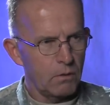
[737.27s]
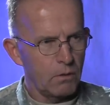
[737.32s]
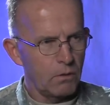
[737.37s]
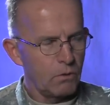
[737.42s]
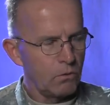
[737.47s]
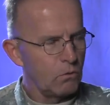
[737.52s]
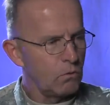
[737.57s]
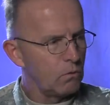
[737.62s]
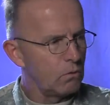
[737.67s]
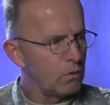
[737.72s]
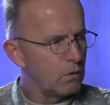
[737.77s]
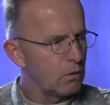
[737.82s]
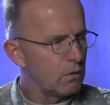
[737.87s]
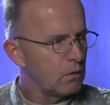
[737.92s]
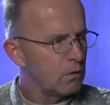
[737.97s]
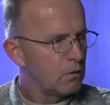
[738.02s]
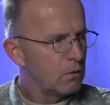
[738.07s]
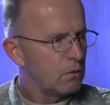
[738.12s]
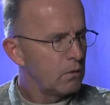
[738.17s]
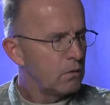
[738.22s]

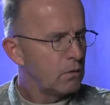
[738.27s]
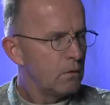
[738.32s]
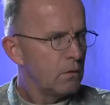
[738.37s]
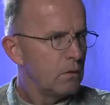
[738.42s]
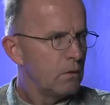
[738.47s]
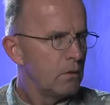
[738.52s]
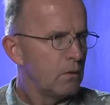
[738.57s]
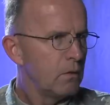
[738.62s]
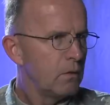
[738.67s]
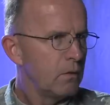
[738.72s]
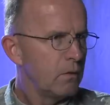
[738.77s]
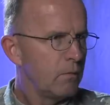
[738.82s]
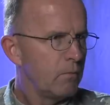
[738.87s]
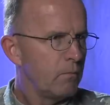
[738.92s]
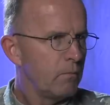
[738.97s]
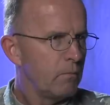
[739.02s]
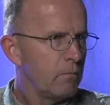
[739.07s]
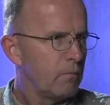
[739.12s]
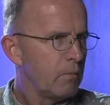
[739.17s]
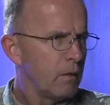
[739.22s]
You
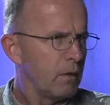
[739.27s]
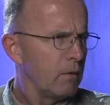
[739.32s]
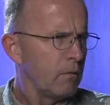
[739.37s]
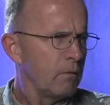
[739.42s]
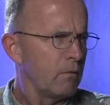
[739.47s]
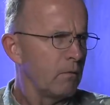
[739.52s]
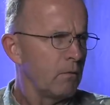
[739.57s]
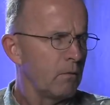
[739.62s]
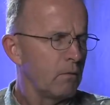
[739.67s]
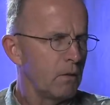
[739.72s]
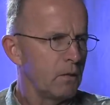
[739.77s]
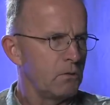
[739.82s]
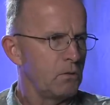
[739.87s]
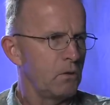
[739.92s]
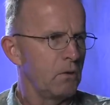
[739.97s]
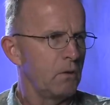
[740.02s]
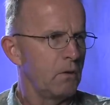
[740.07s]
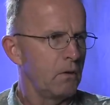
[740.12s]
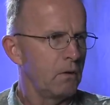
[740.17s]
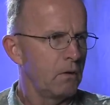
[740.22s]
uh, didn't
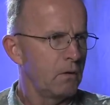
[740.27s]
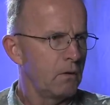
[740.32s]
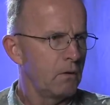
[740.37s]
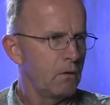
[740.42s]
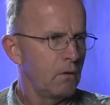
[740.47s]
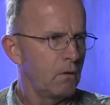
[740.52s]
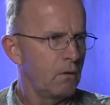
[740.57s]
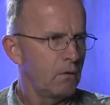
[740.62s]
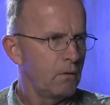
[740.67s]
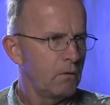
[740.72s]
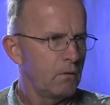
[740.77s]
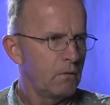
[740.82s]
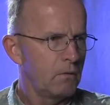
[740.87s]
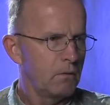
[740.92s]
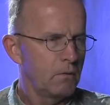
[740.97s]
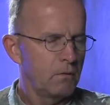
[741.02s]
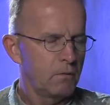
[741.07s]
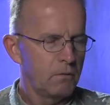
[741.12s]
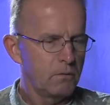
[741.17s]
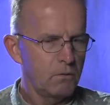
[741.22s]
want you in there at all.
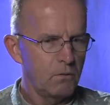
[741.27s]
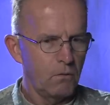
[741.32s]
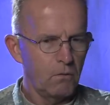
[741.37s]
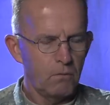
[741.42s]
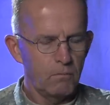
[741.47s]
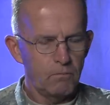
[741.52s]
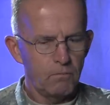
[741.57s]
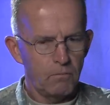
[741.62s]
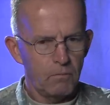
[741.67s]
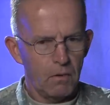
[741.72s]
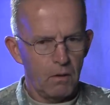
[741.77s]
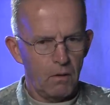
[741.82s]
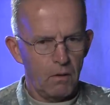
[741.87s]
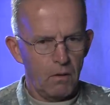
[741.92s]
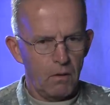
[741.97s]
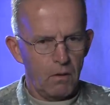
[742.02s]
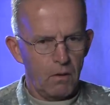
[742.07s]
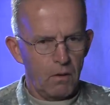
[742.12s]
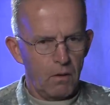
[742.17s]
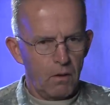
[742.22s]
So,
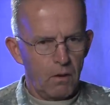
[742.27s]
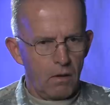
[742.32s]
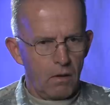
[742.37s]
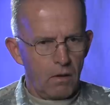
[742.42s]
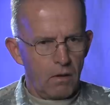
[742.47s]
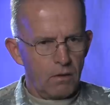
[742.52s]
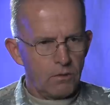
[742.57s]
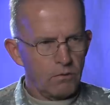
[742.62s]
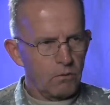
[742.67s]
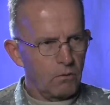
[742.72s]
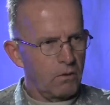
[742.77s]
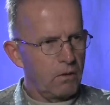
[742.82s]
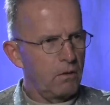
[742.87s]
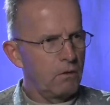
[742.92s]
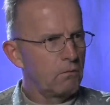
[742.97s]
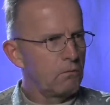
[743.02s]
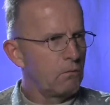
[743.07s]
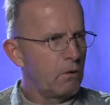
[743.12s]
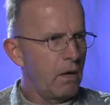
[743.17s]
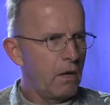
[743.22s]
so
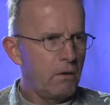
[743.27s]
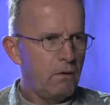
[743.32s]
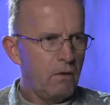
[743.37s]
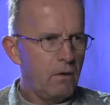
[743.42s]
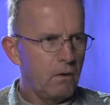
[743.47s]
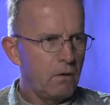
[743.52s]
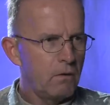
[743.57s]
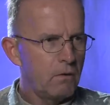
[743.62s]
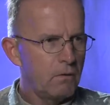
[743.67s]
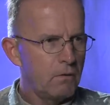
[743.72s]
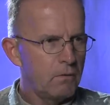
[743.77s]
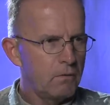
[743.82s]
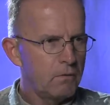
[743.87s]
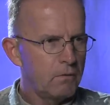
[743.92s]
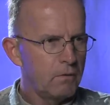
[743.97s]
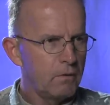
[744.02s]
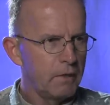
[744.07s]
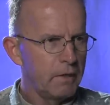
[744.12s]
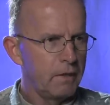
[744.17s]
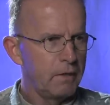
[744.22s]
you read,
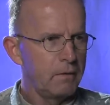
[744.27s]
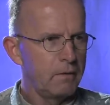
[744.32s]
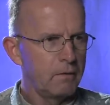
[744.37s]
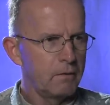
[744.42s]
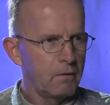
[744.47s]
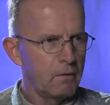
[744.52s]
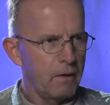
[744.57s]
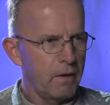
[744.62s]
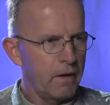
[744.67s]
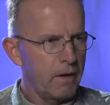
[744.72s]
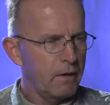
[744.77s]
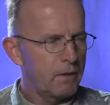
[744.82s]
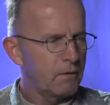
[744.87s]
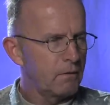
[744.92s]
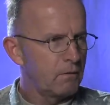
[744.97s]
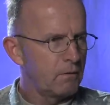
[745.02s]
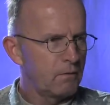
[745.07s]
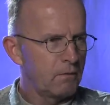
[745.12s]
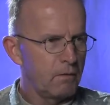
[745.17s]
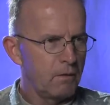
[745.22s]
laid in your rack,
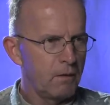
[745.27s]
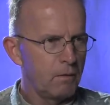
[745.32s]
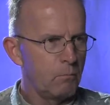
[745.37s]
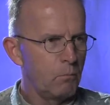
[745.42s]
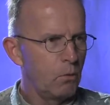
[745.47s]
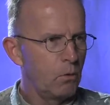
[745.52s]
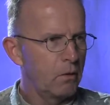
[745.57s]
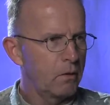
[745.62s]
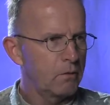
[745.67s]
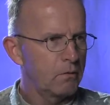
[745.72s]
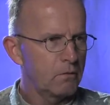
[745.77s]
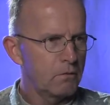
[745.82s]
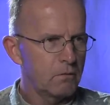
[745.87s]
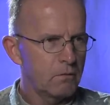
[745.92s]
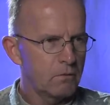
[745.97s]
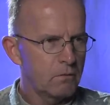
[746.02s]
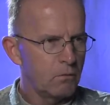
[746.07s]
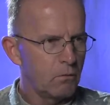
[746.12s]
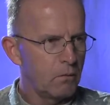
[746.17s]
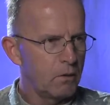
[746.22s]
read
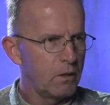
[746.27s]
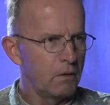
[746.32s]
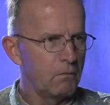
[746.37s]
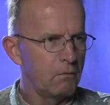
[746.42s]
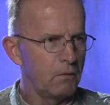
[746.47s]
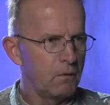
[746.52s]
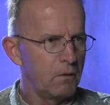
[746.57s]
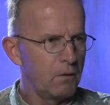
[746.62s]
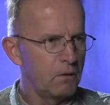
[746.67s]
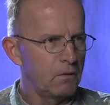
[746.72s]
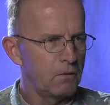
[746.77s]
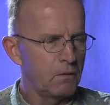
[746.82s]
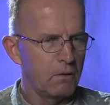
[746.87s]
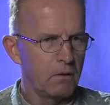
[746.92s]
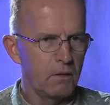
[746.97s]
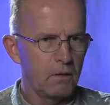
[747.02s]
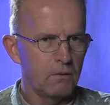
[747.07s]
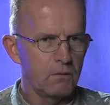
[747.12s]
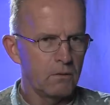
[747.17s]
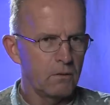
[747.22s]
books, whatever you get
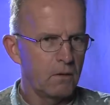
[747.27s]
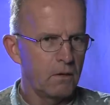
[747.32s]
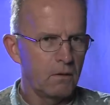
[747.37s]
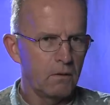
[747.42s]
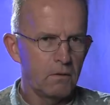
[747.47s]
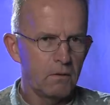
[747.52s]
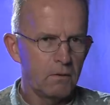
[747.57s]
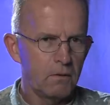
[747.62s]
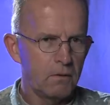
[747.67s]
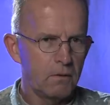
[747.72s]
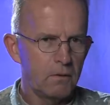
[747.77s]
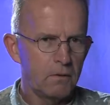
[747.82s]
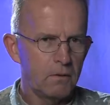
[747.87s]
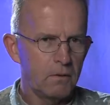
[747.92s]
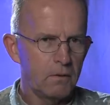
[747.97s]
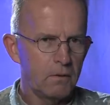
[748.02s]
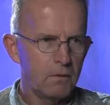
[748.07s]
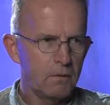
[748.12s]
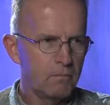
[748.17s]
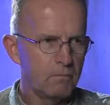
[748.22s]
your hands on.
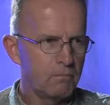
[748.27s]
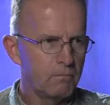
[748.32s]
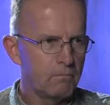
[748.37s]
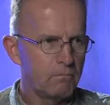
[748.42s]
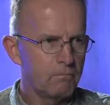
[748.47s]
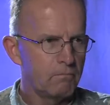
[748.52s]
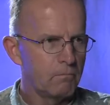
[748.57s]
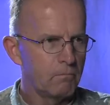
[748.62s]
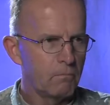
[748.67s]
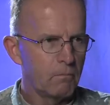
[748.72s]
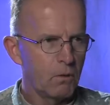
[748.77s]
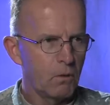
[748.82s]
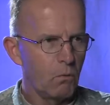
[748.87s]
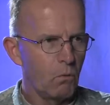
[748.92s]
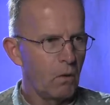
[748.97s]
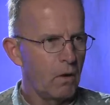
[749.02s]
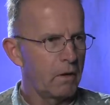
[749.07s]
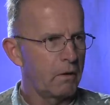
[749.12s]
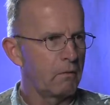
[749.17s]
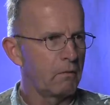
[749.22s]
Um,
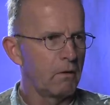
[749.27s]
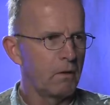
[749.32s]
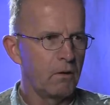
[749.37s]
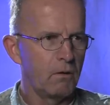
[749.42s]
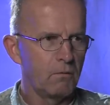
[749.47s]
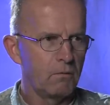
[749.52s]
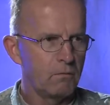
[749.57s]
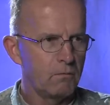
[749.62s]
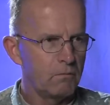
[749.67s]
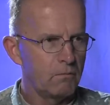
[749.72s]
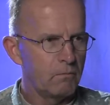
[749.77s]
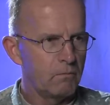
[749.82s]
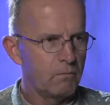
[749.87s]
walk around.